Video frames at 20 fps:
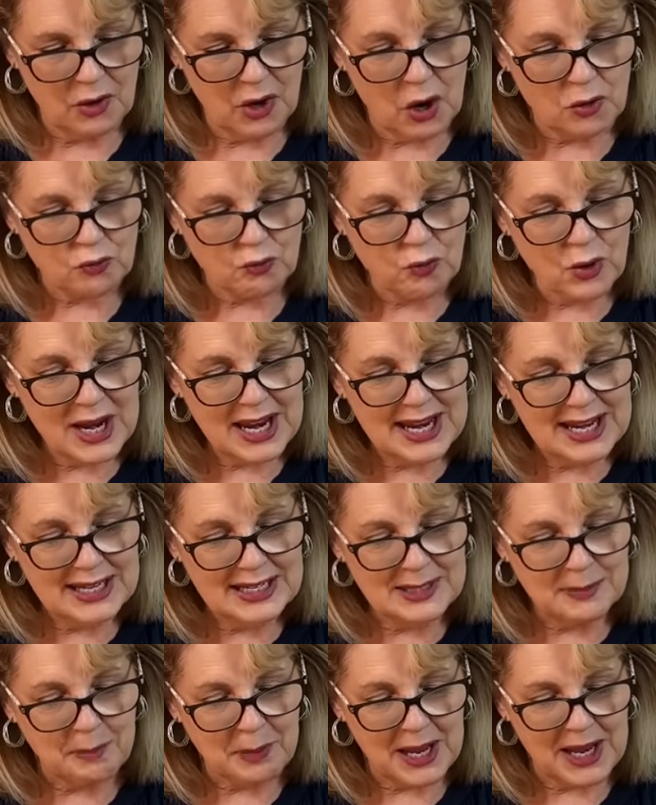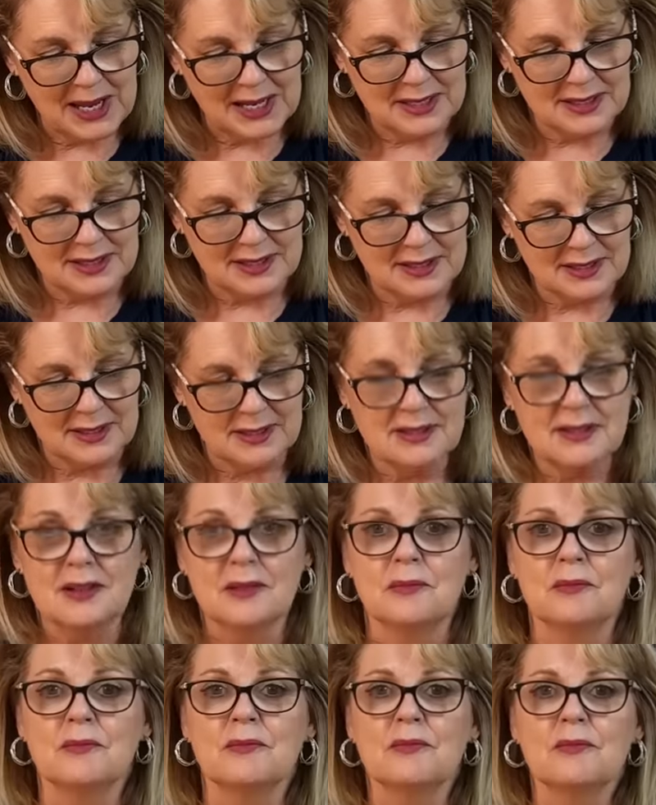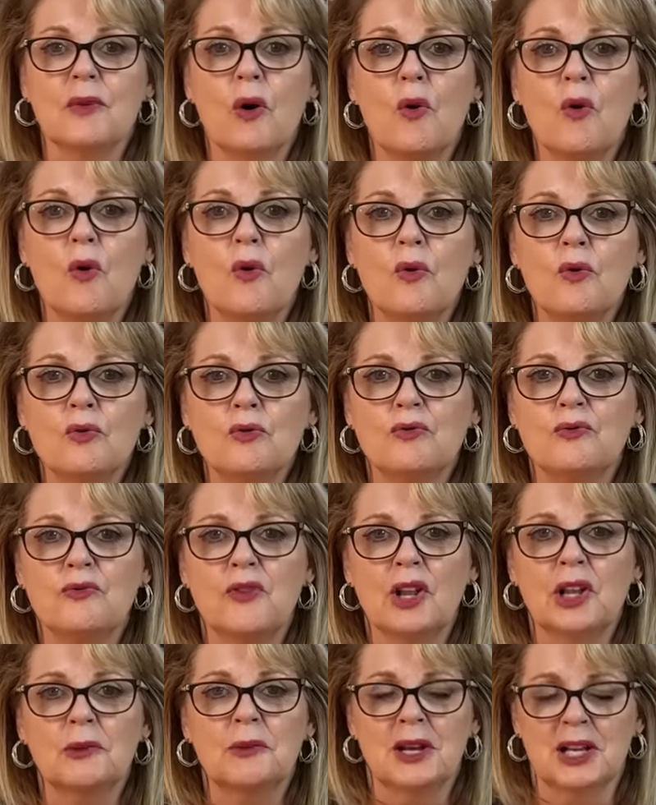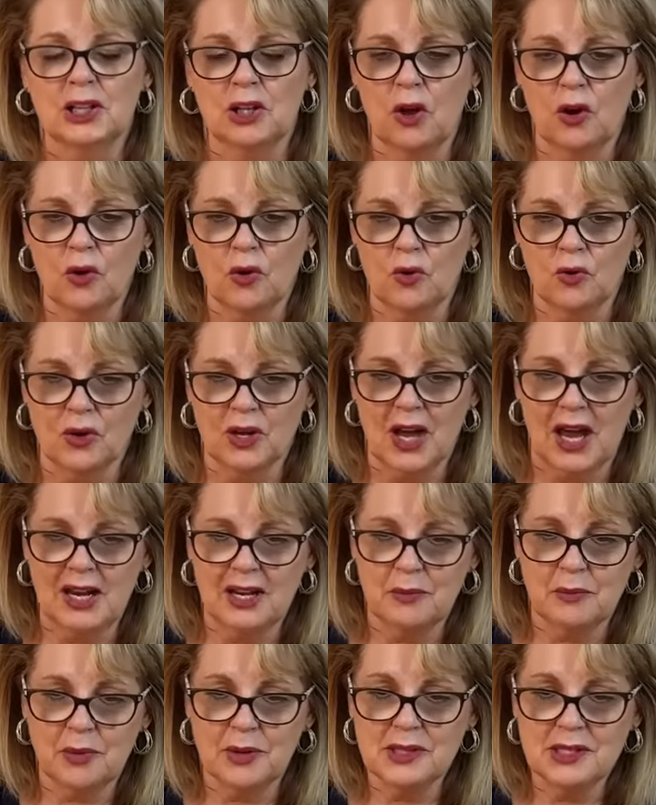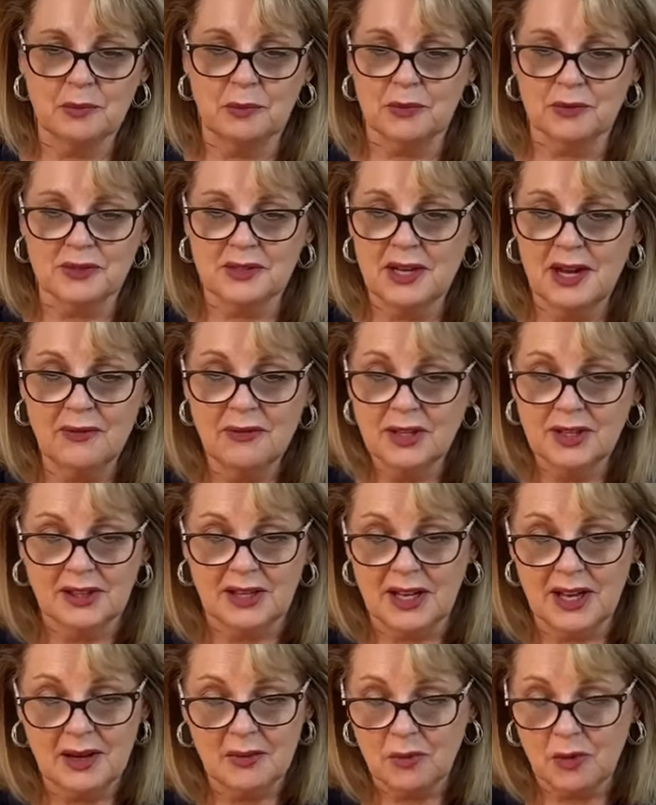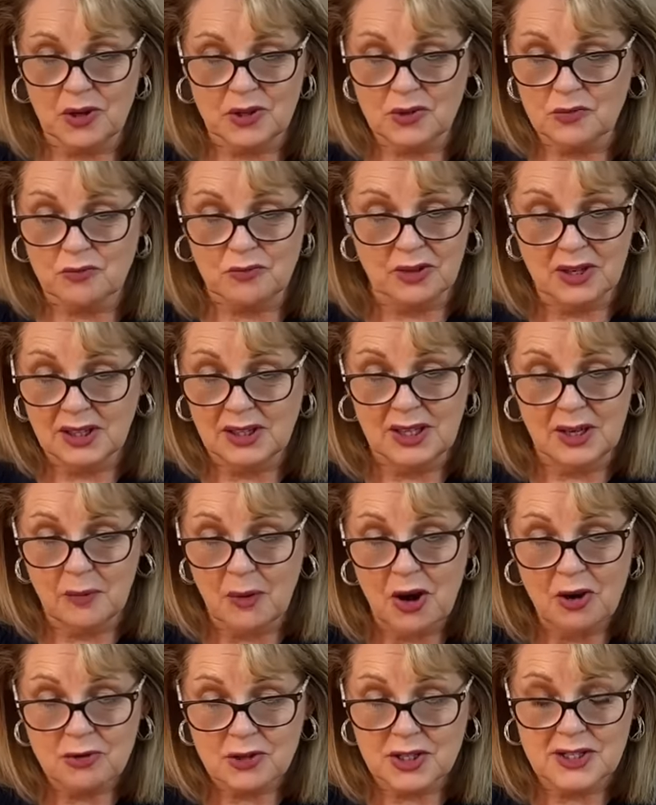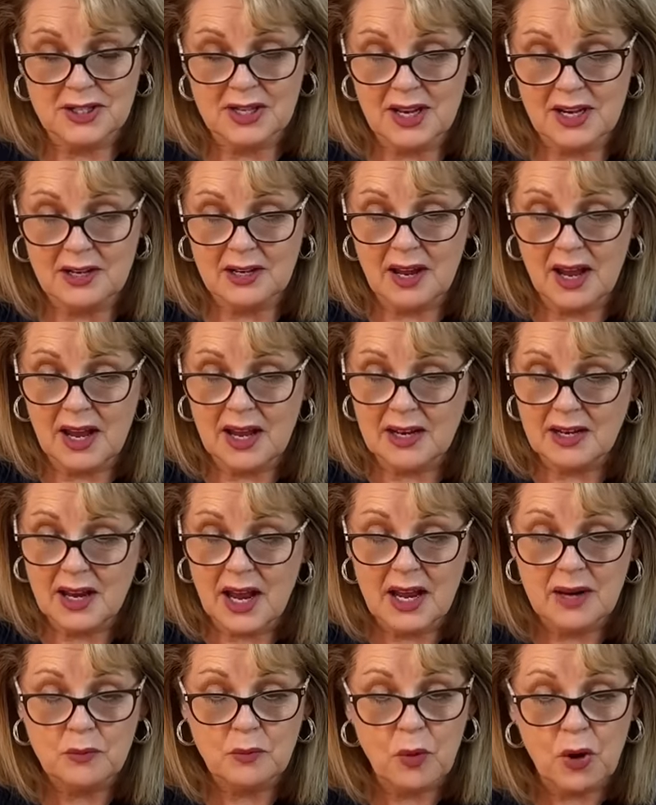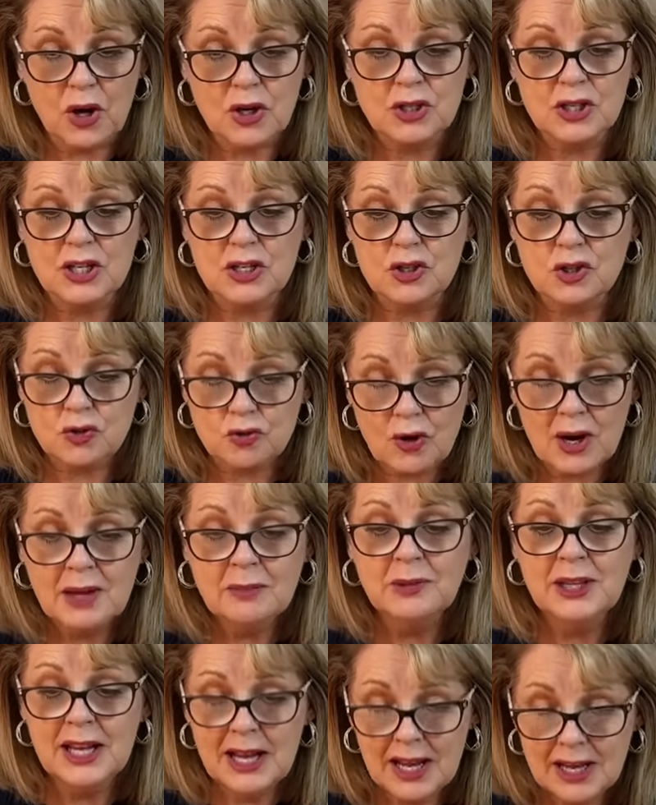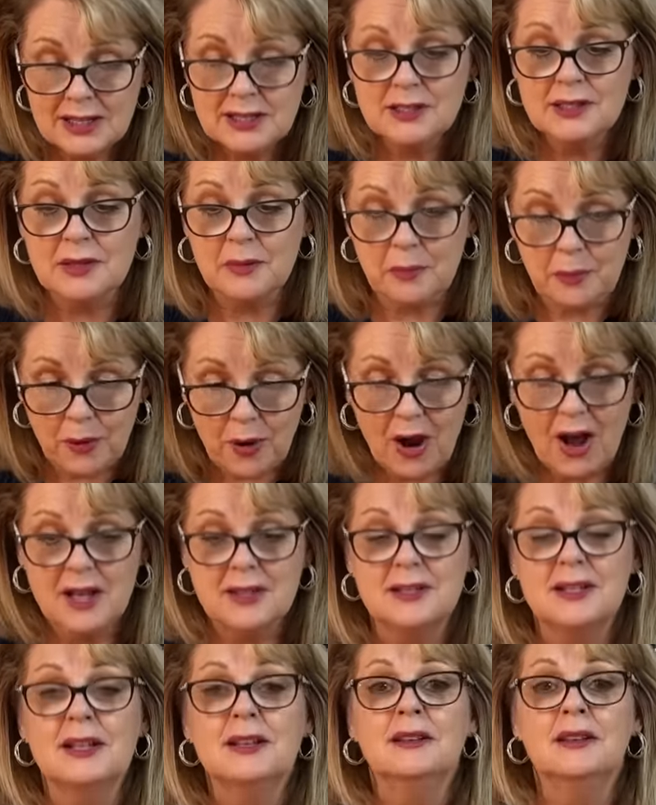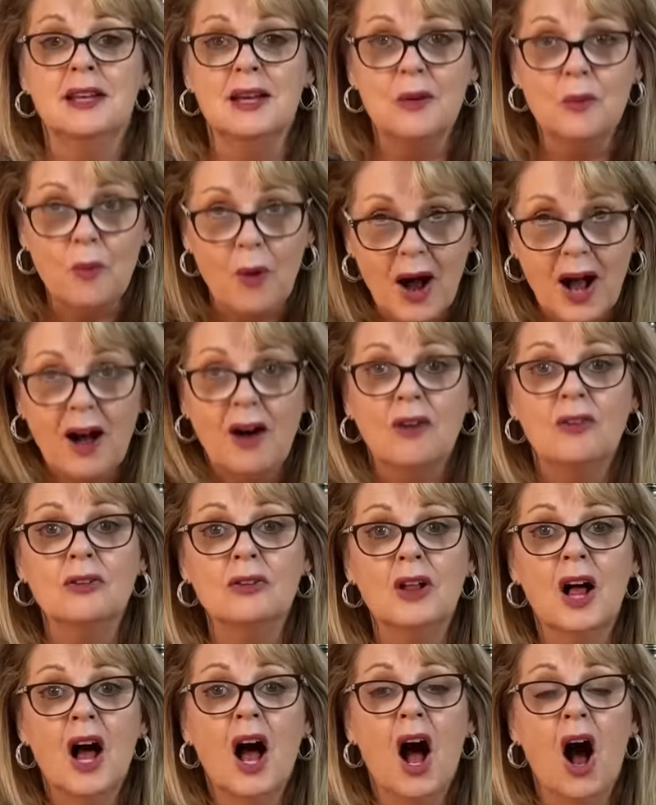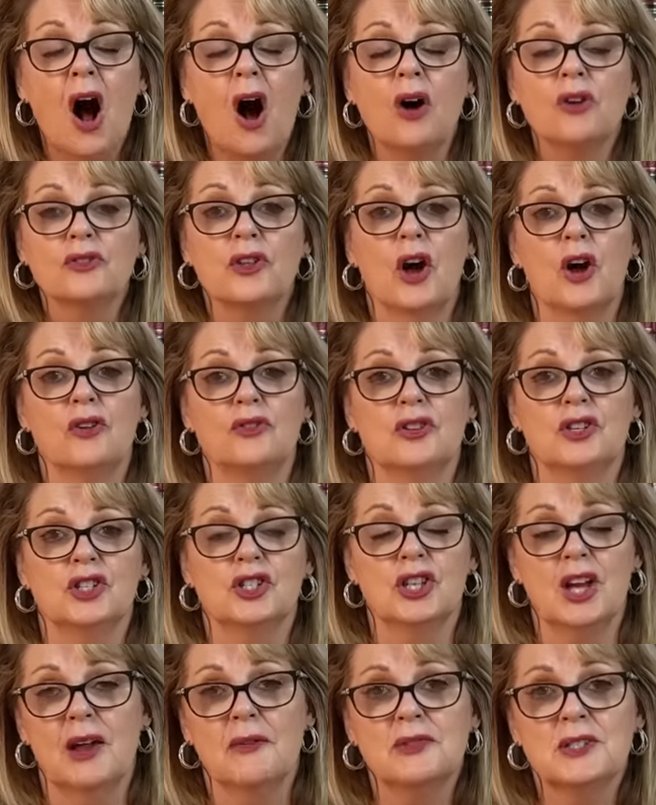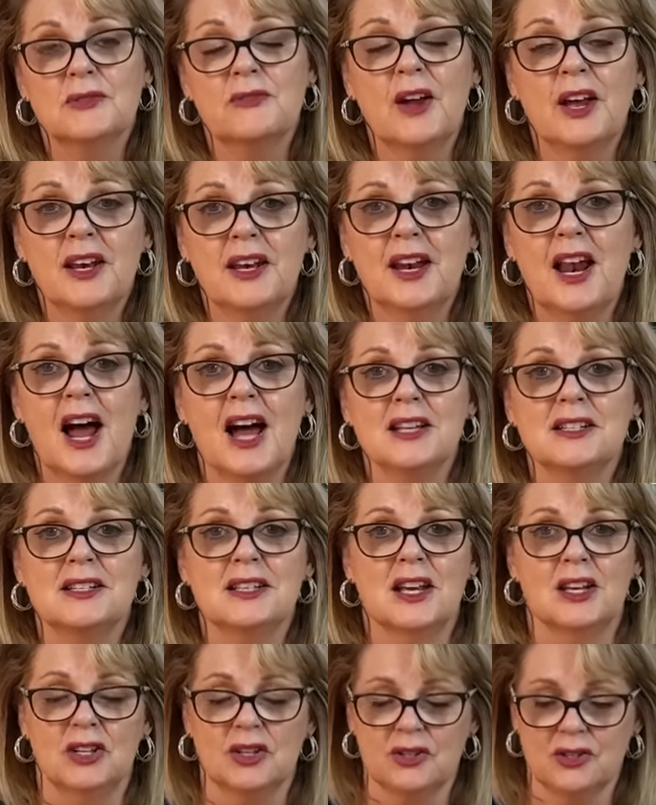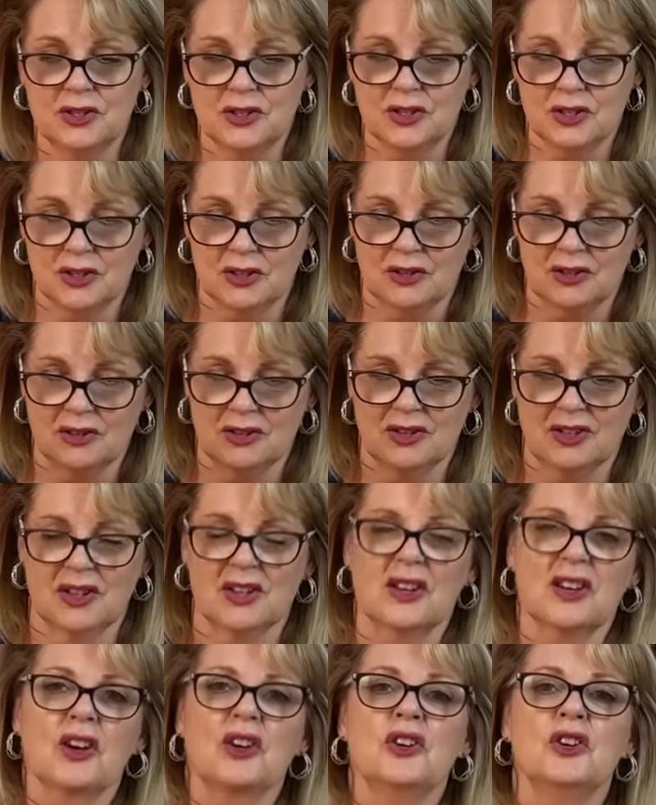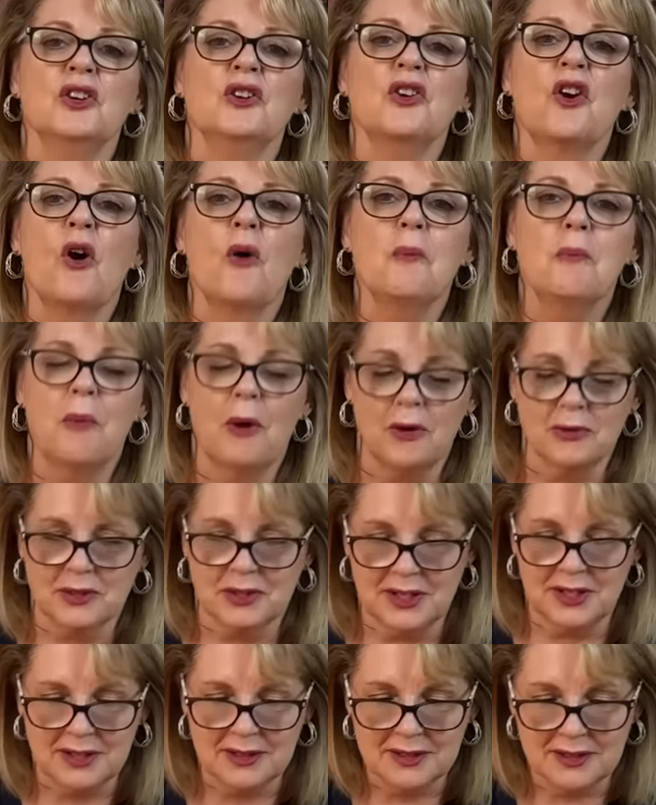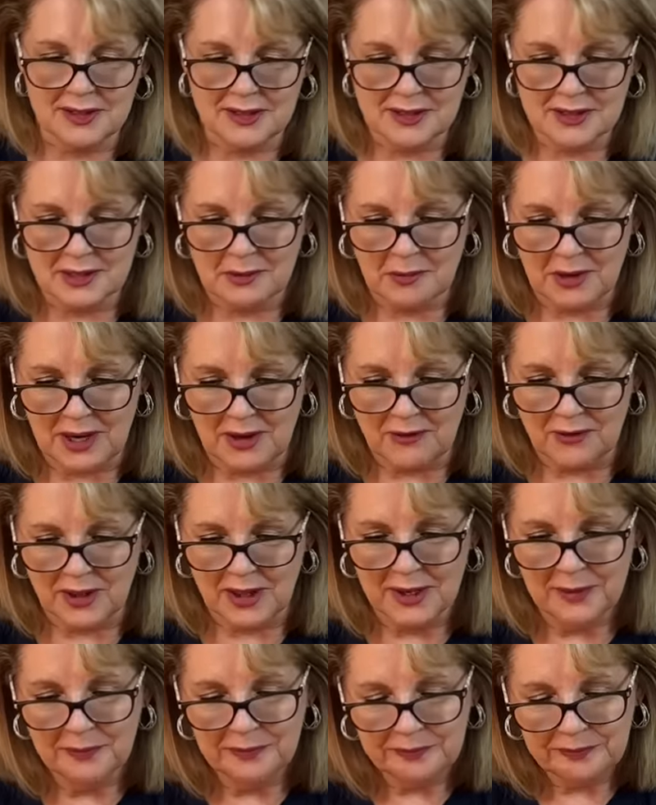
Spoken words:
reed bed system, all following along organic principles, and evidently it worked really well. She said it worked extremely and surprisingly well, although the chefs found it hard to get used to the new composting system and everything.